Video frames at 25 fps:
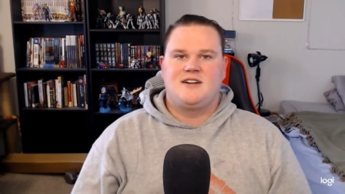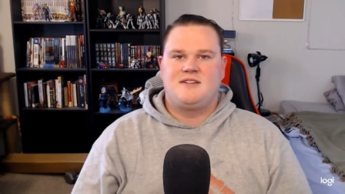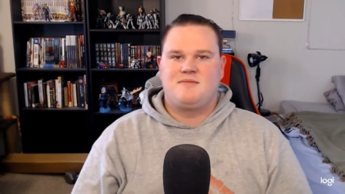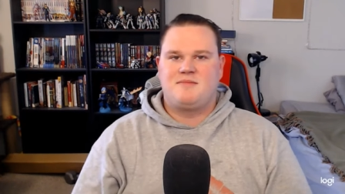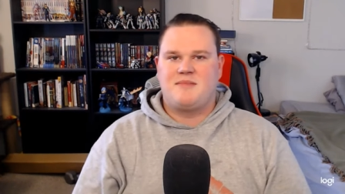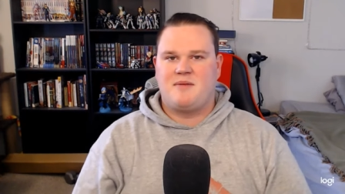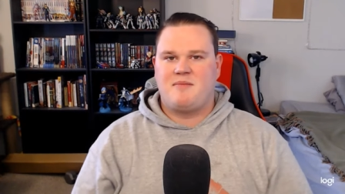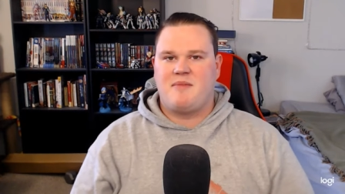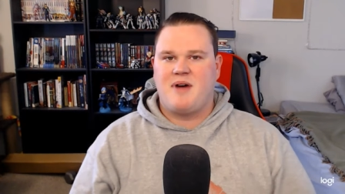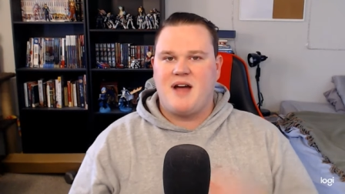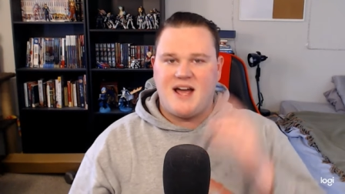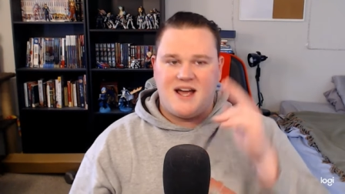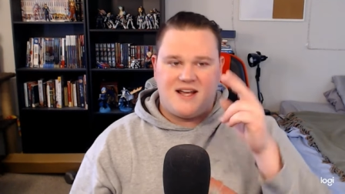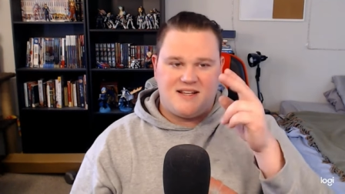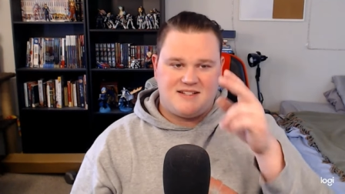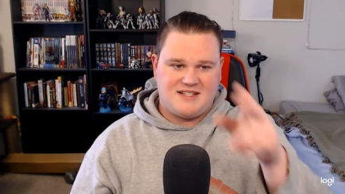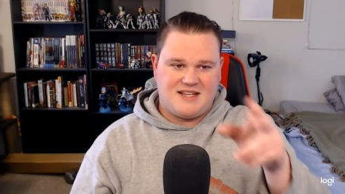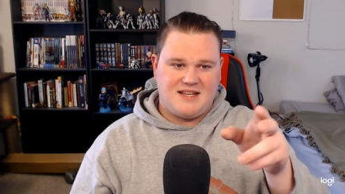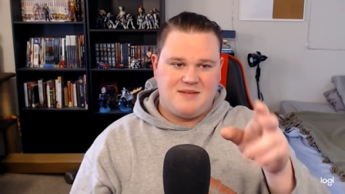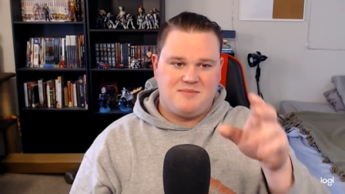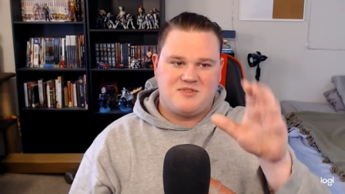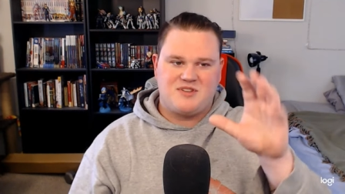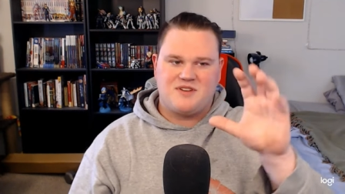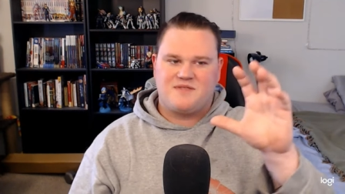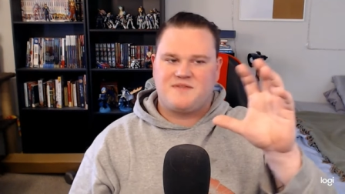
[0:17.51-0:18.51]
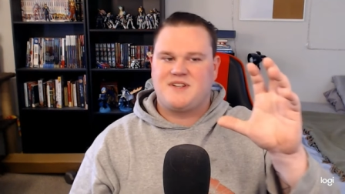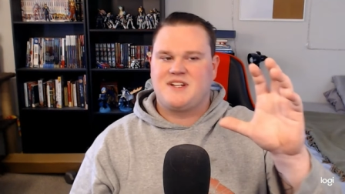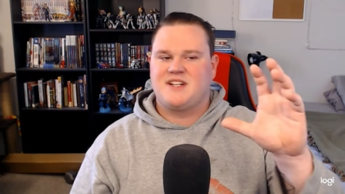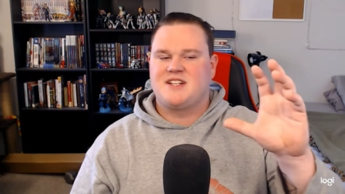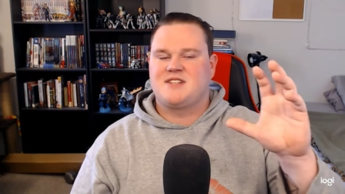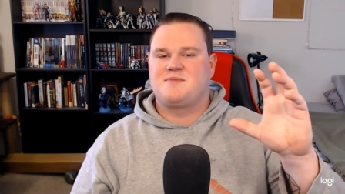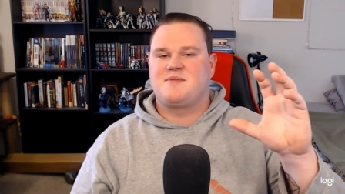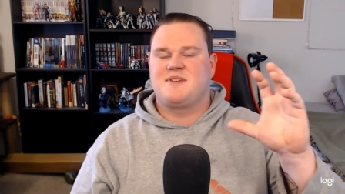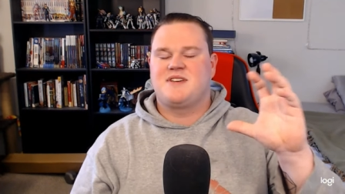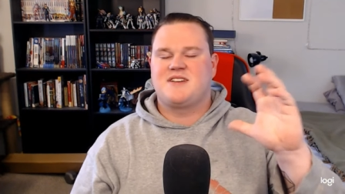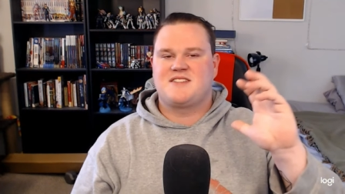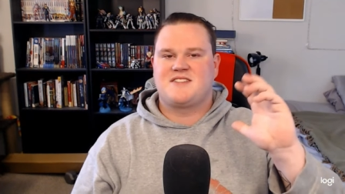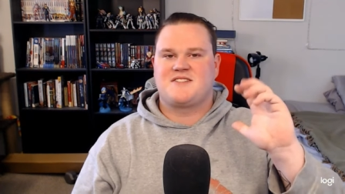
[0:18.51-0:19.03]
my, my eyes keep drifting, it's
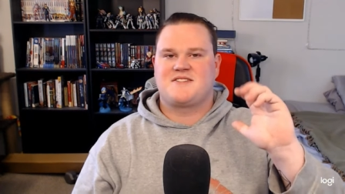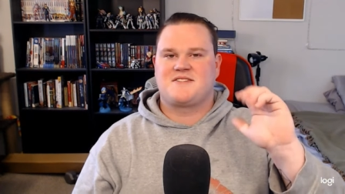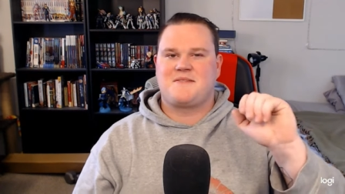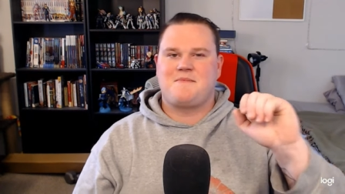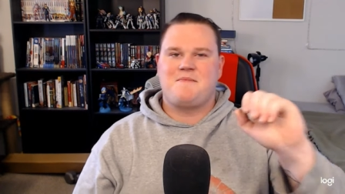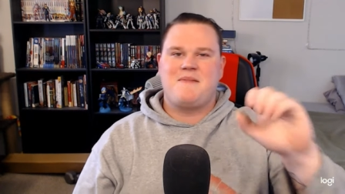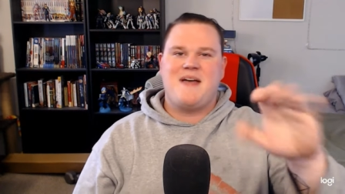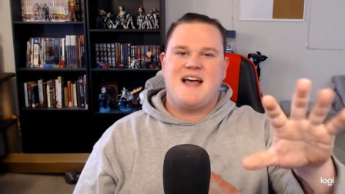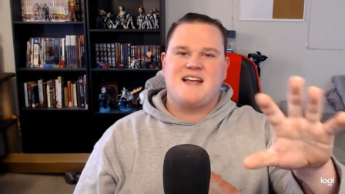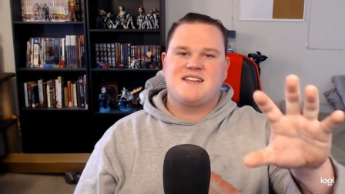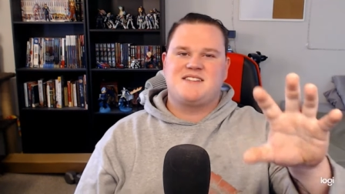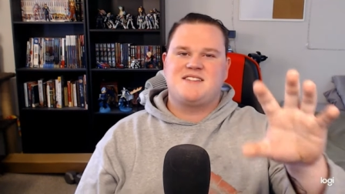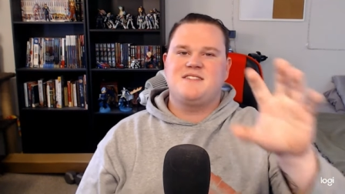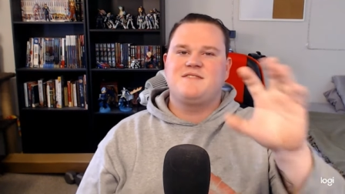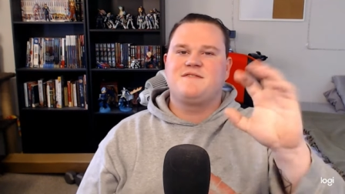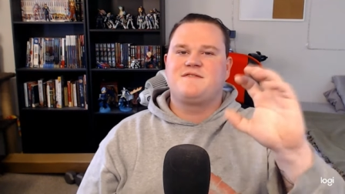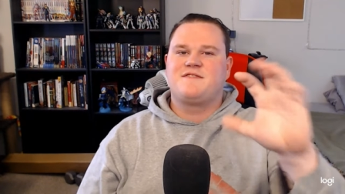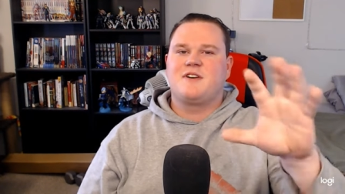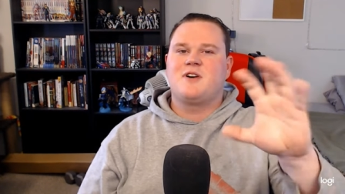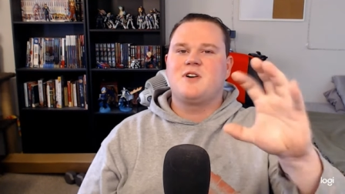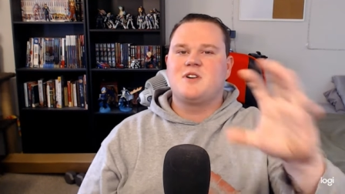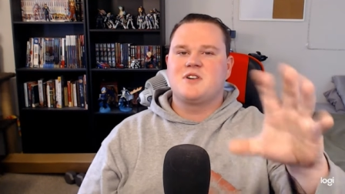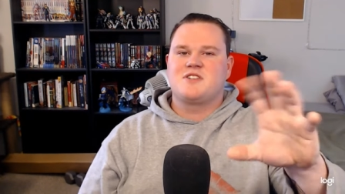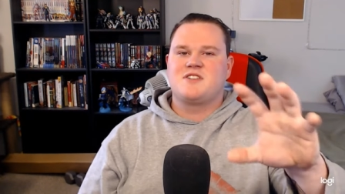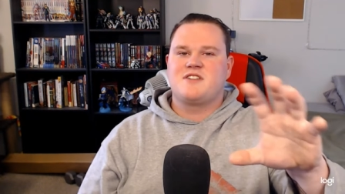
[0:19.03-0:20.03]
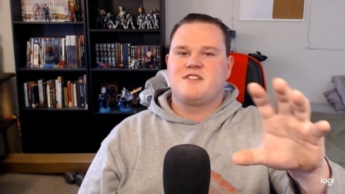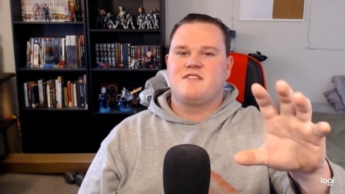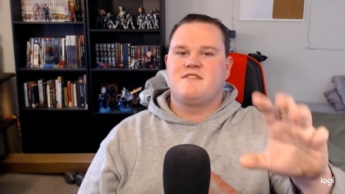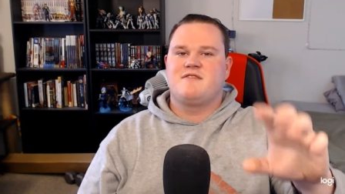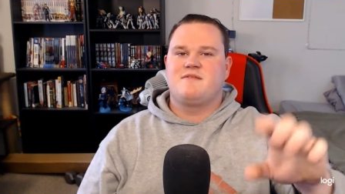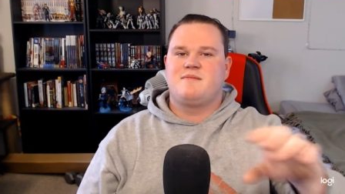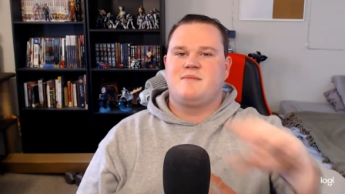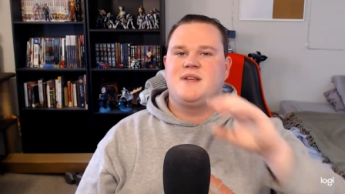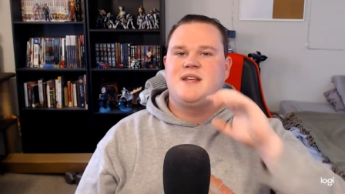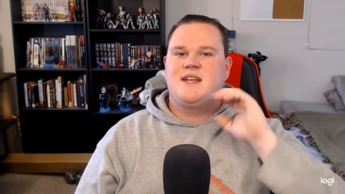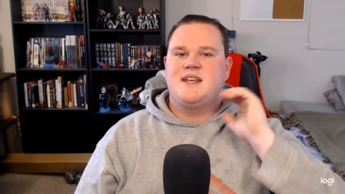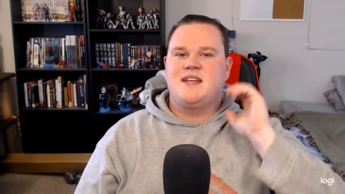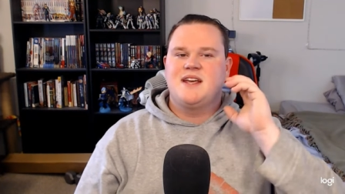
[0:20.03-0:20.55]
because there's a massive version of
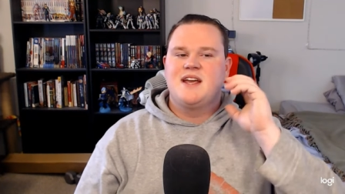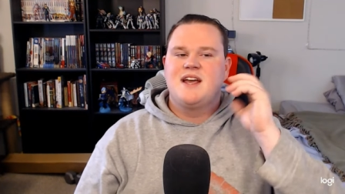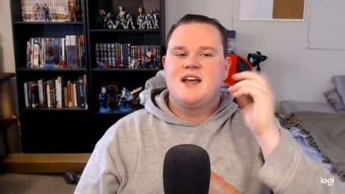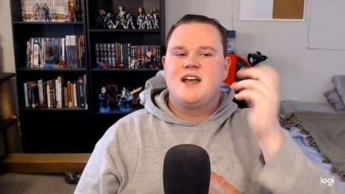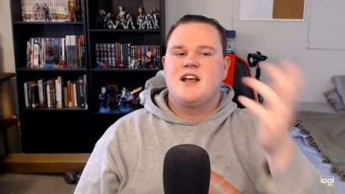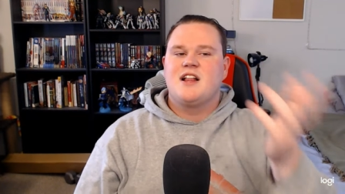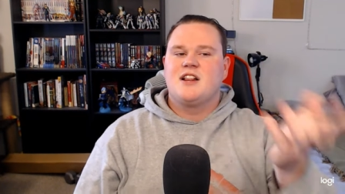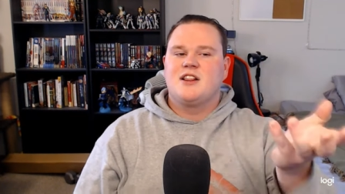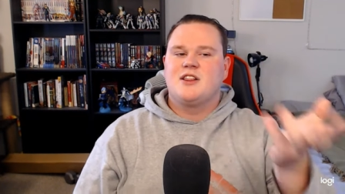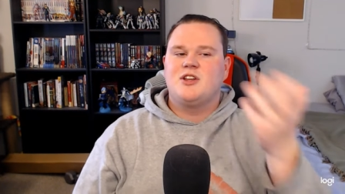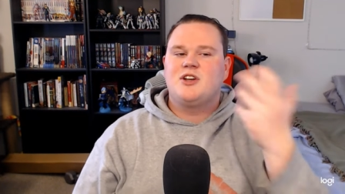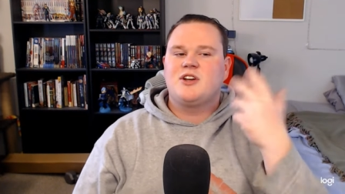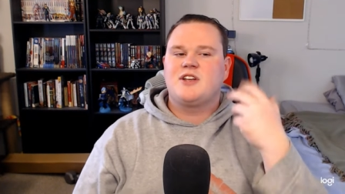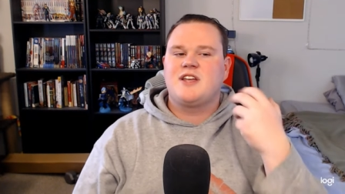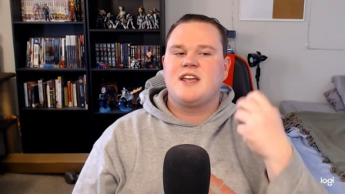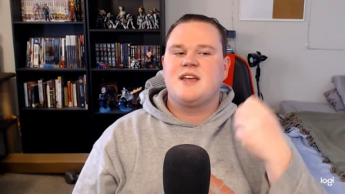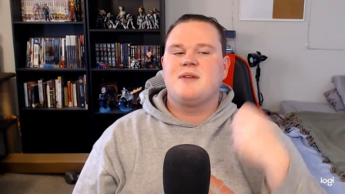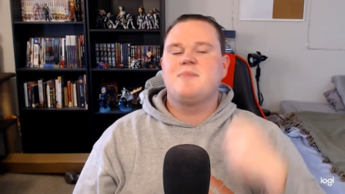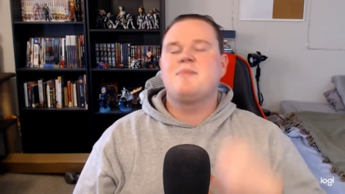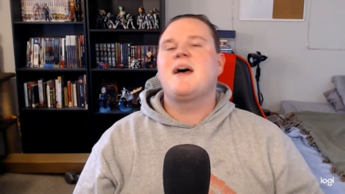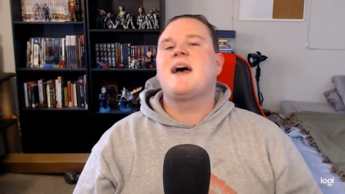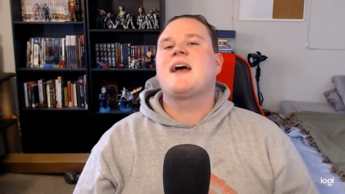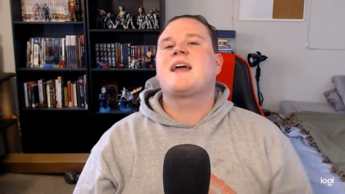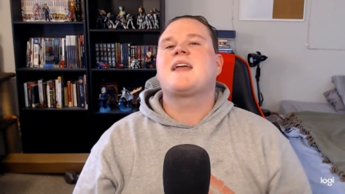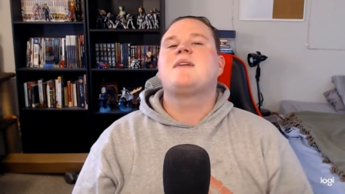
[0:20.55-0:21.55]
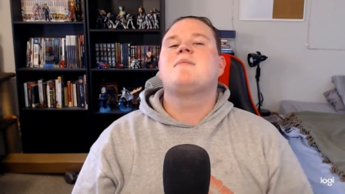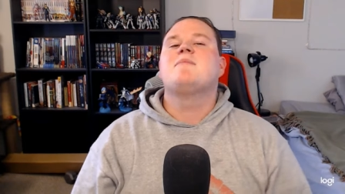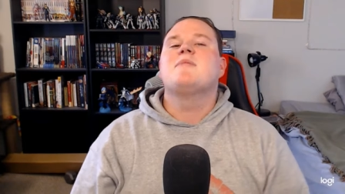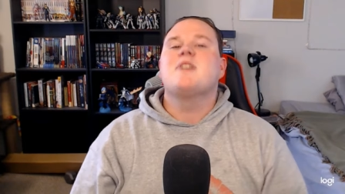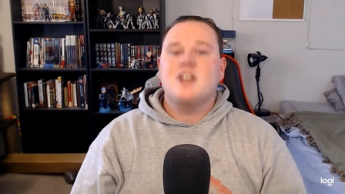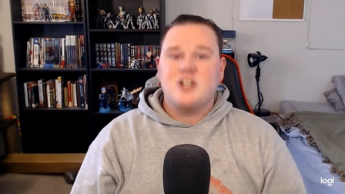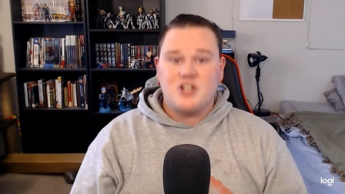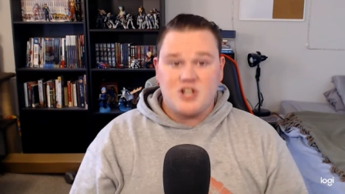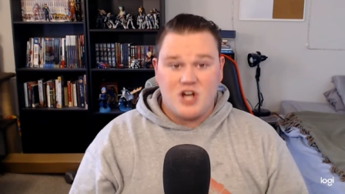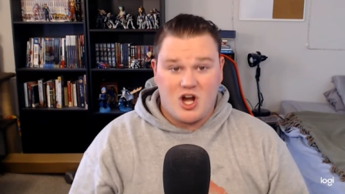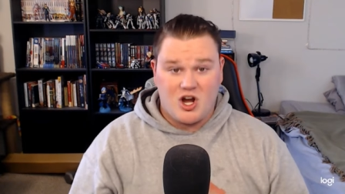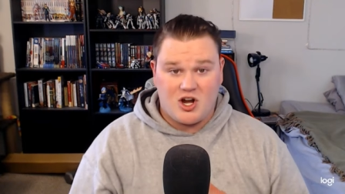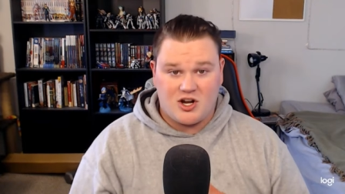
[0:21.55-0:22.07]
me looking back at me
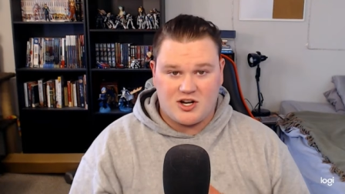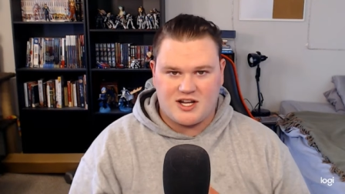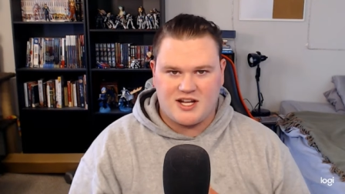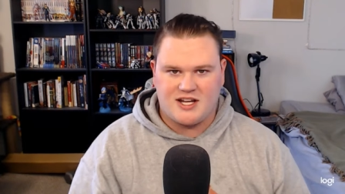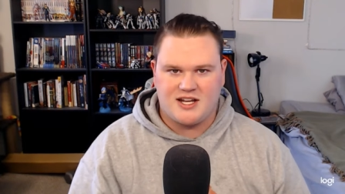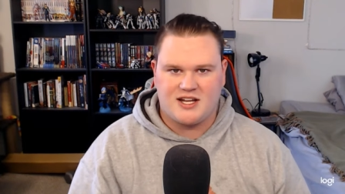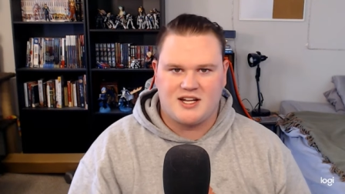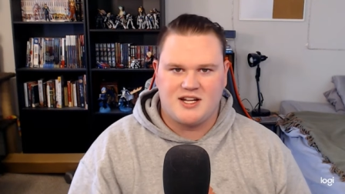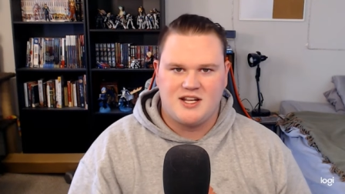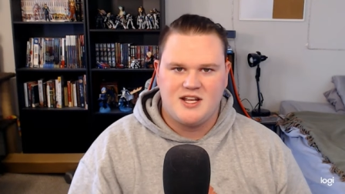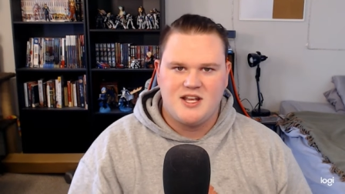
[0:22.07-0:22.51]
talking,